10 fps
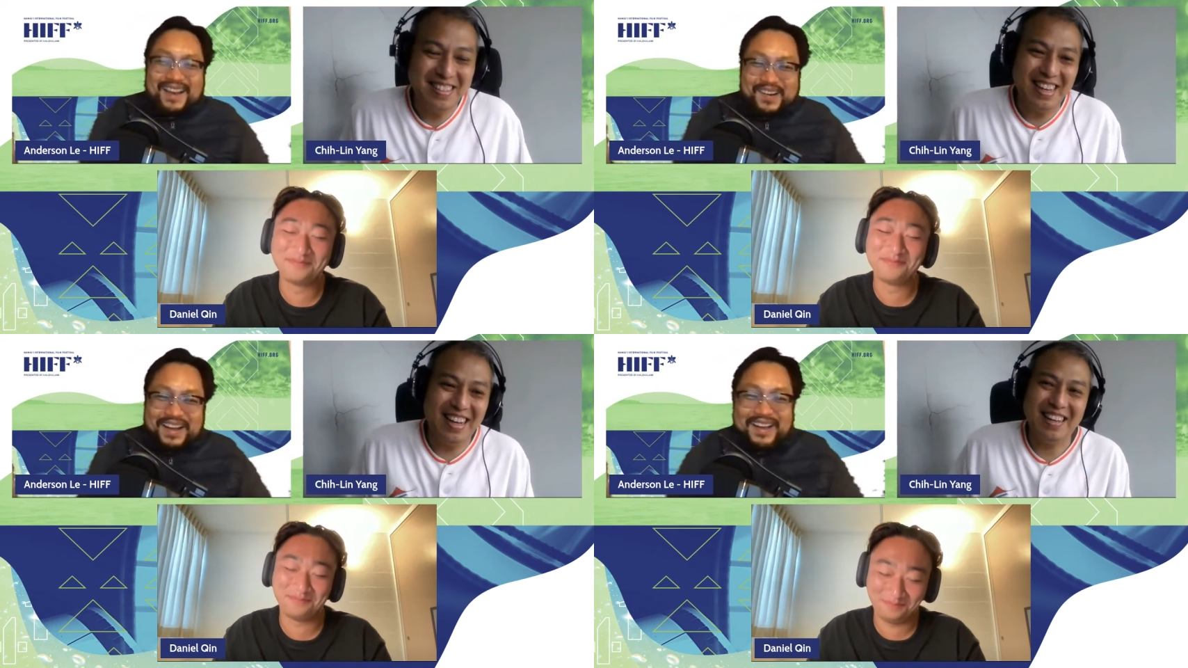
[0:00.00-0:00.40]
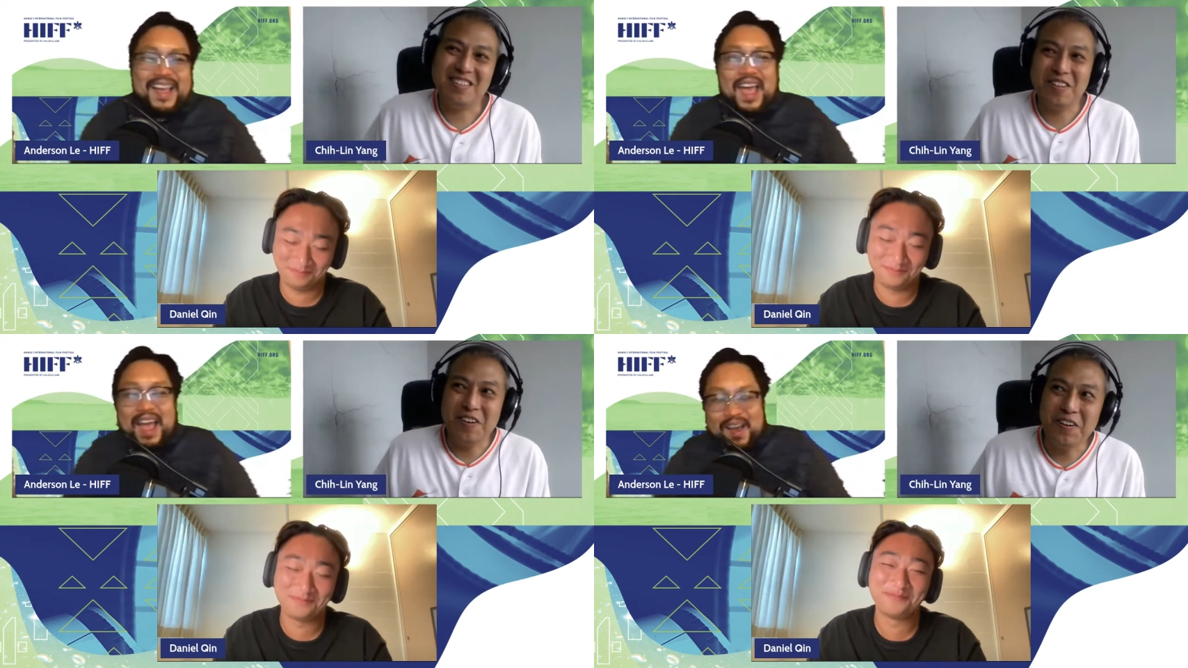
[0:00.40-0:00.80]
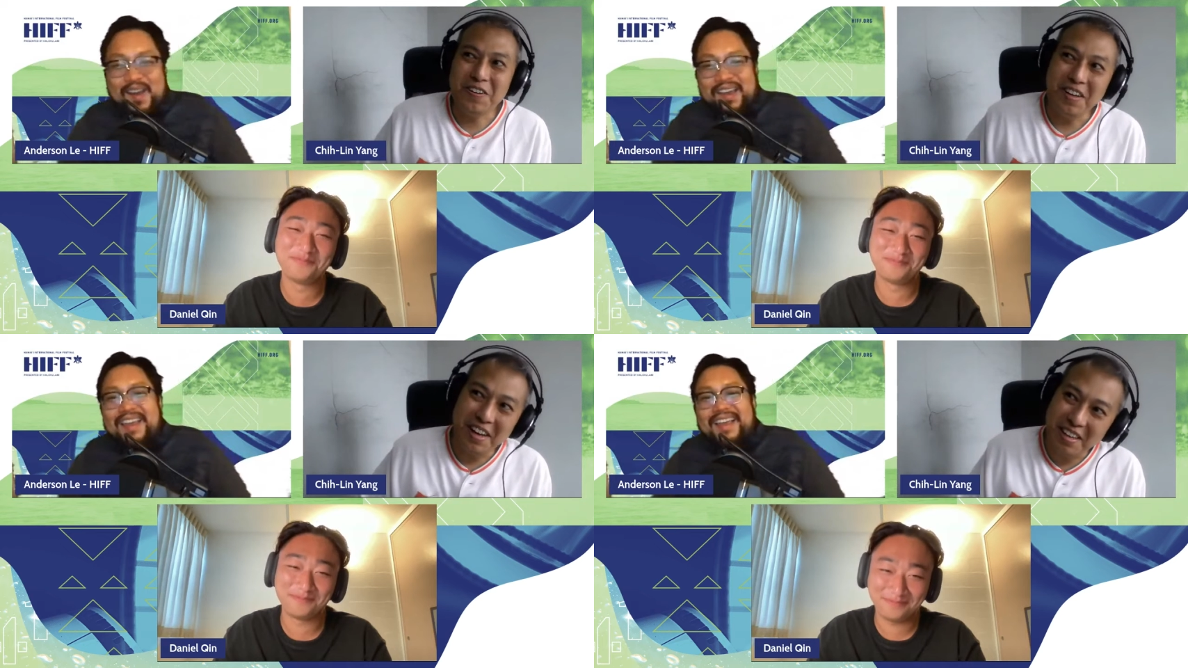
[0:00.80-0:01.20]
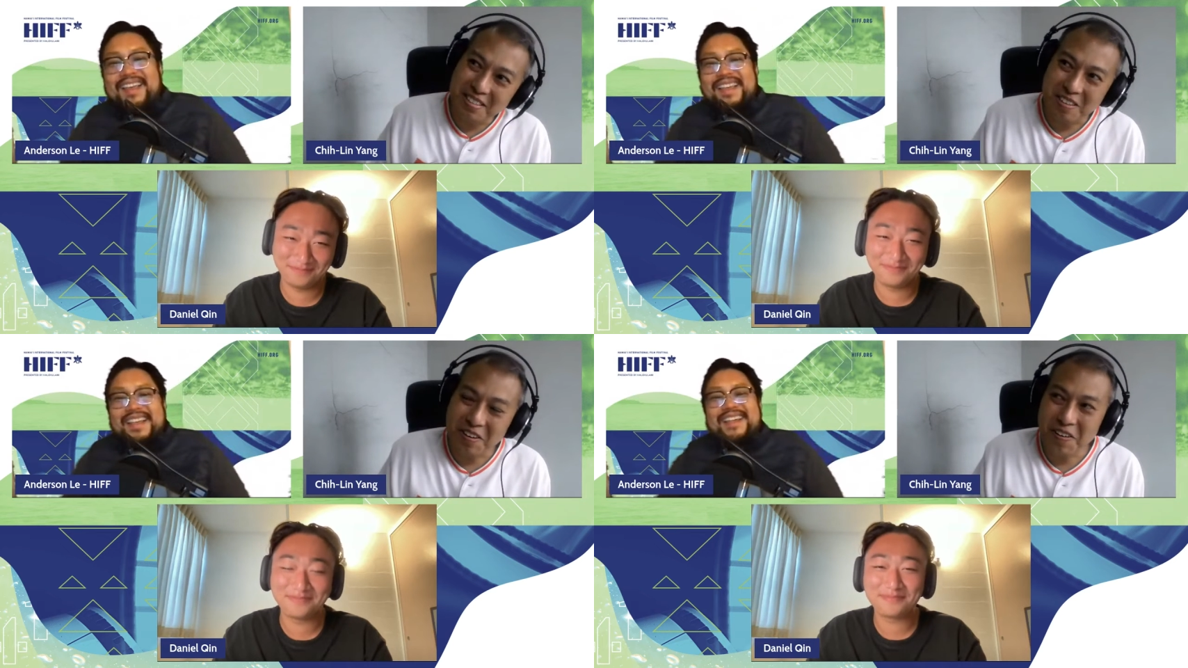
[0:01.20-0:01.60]
Speaker 1: yeah. So and
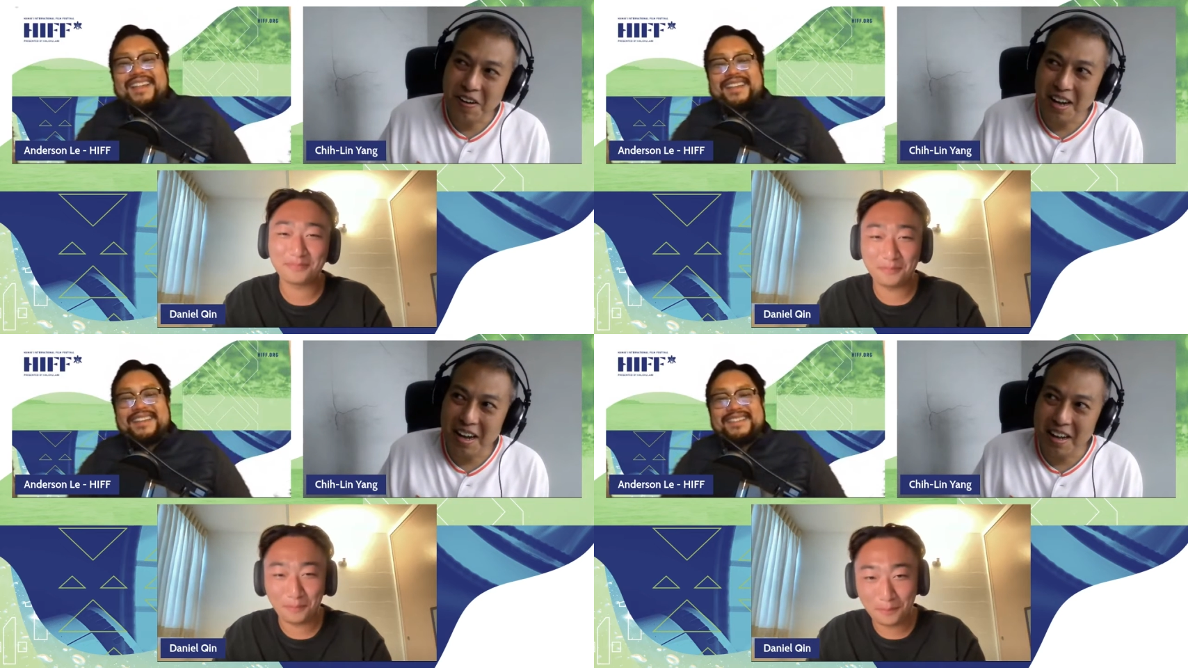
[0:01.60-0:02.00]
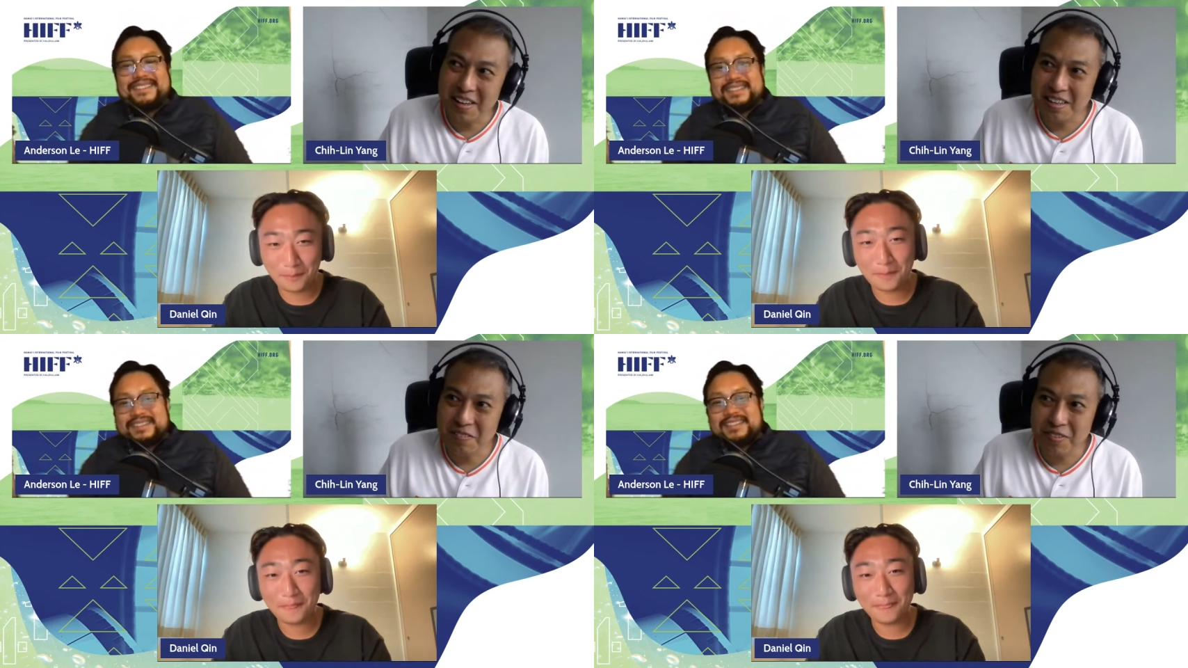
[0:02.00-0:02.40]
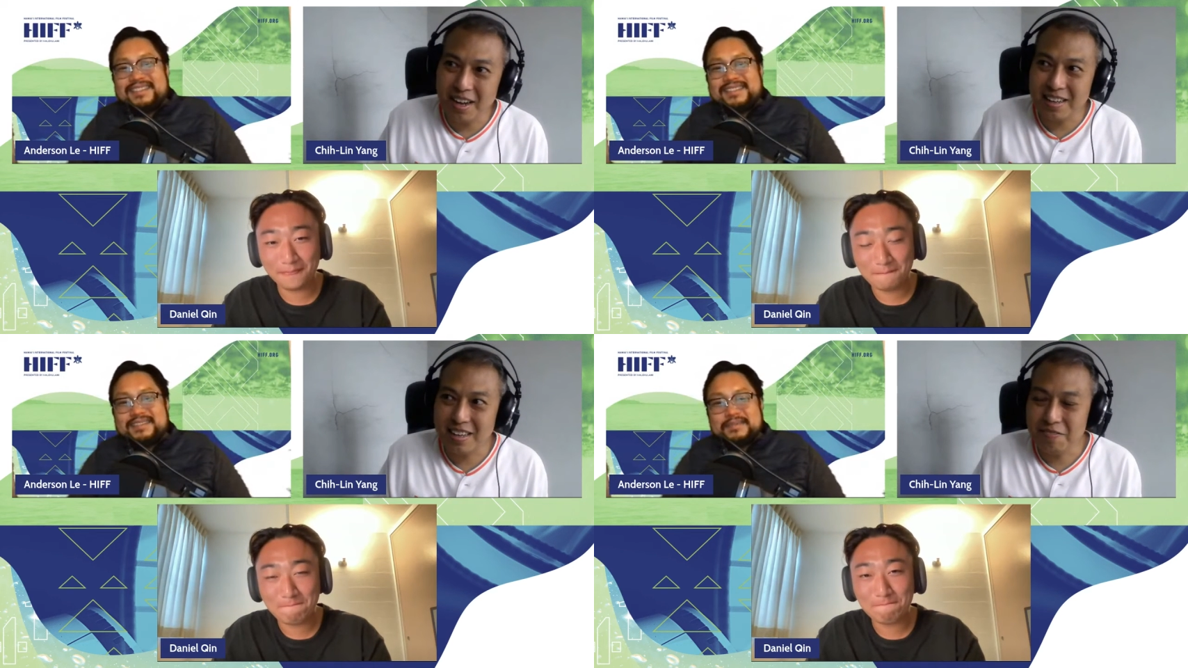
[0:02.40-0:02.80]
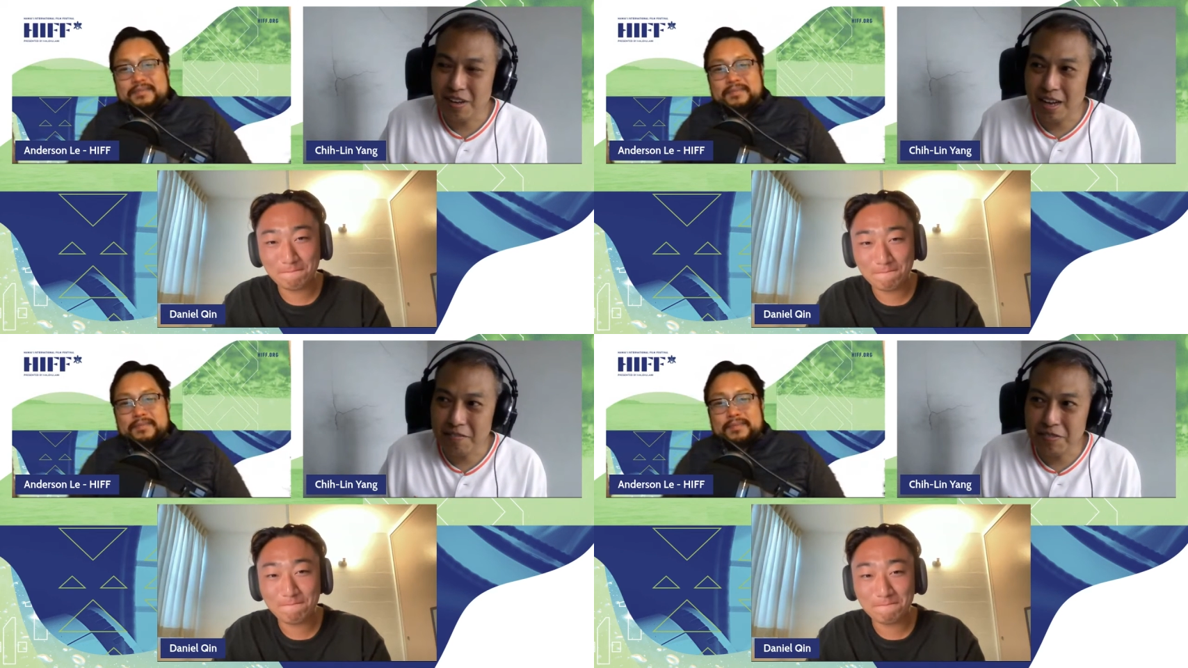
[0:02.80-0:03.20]
so I if I can
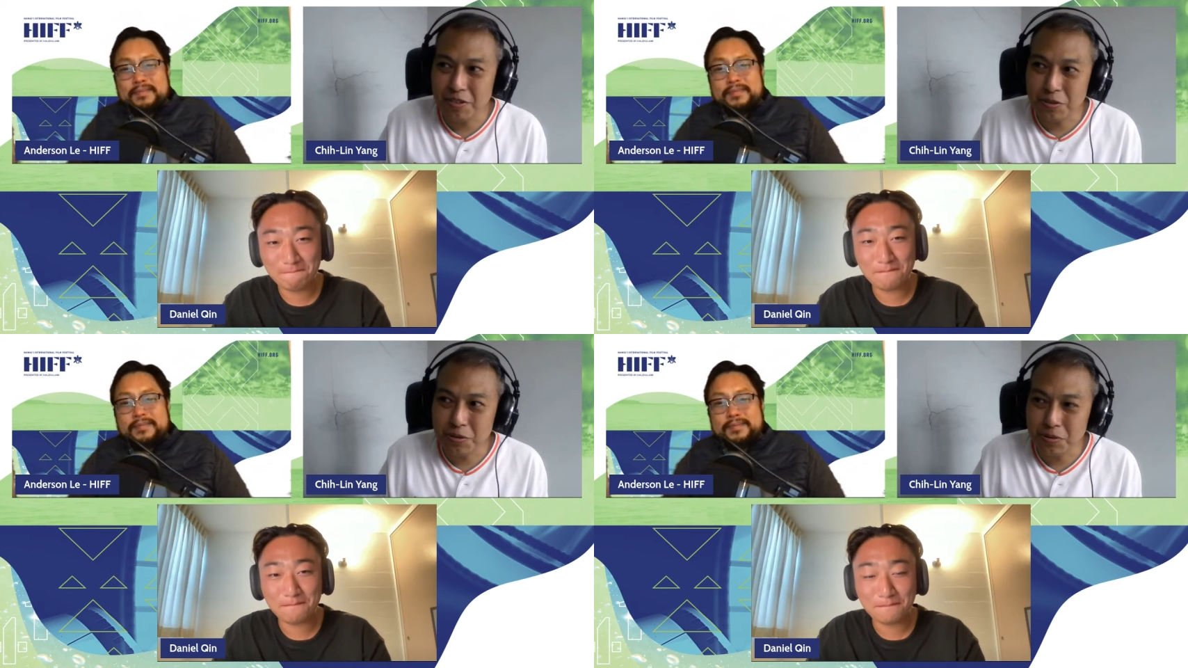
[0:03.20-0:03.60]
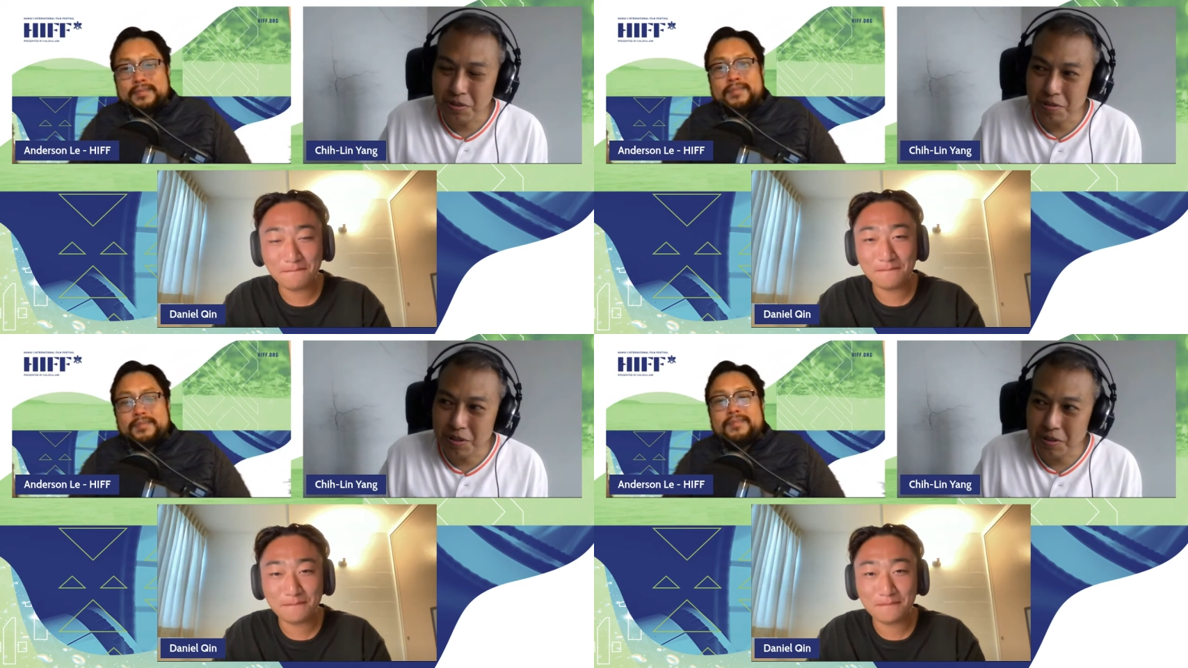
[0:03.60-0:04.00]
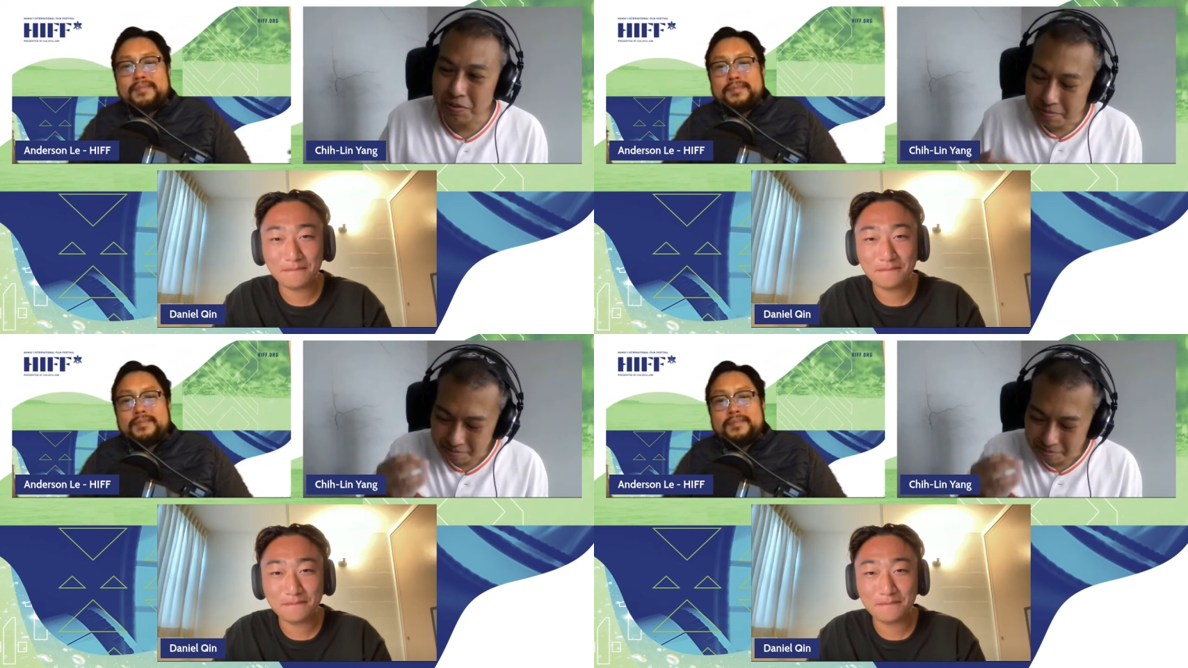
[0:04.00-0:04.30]
I feel you know